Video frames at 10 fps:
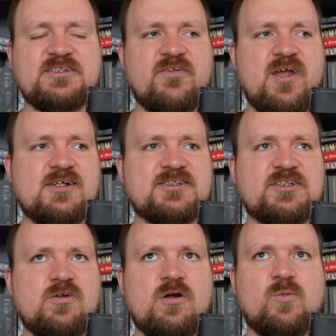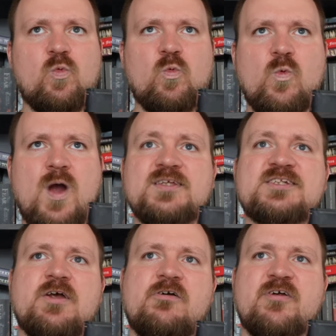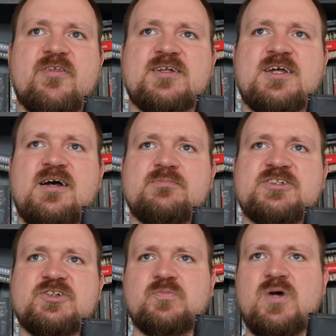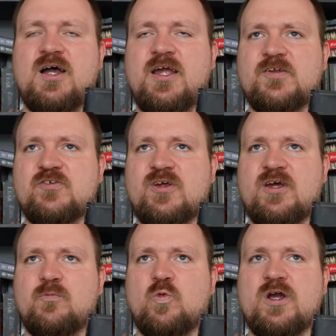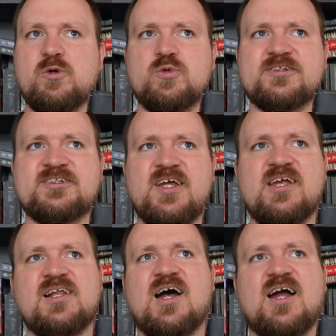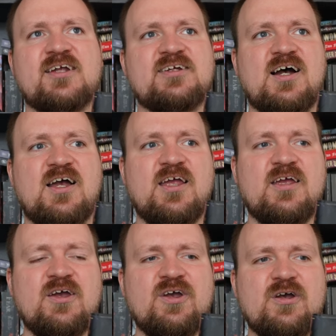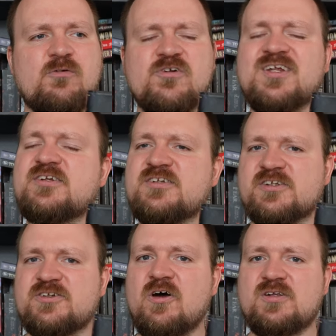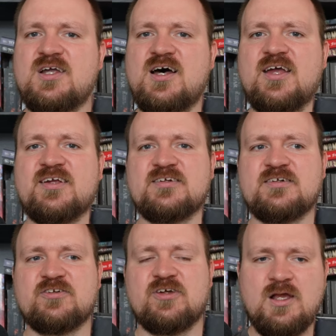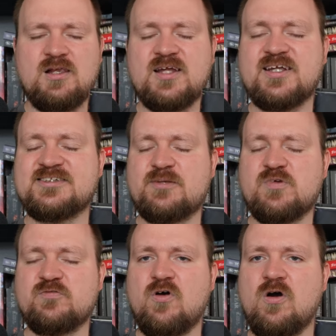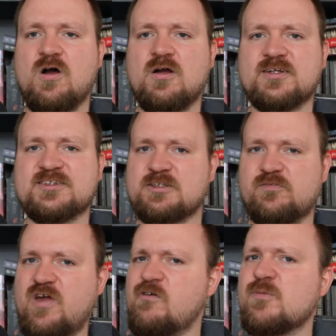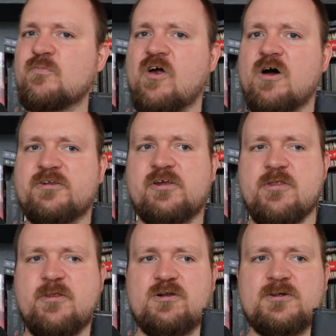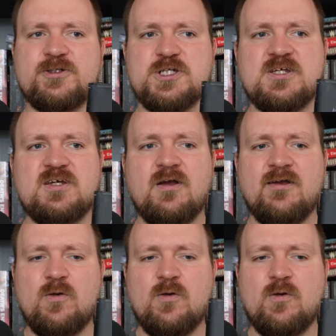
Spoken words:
There's not one story that comes to mind where I would say like I really did not like it. Like I said before, it's a very broad anthology.